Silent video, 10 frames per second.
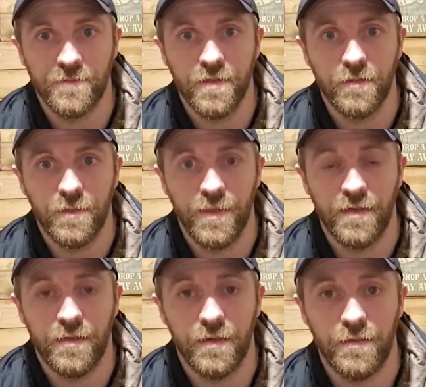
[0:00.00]
snow
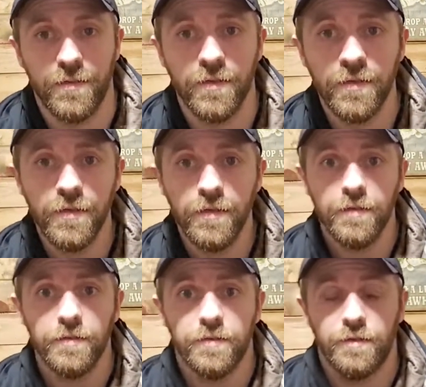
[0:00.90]
depending on
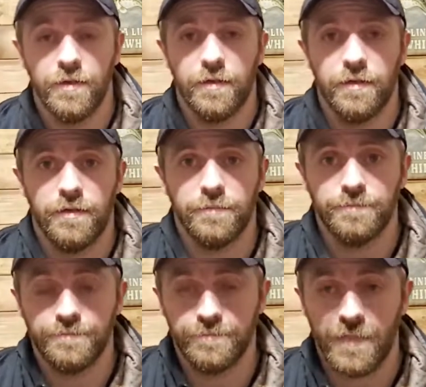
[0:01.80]
your area.
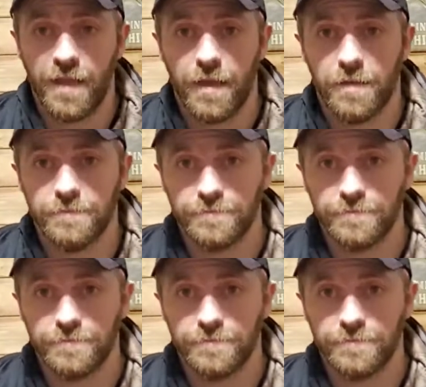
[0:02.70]
Yeah.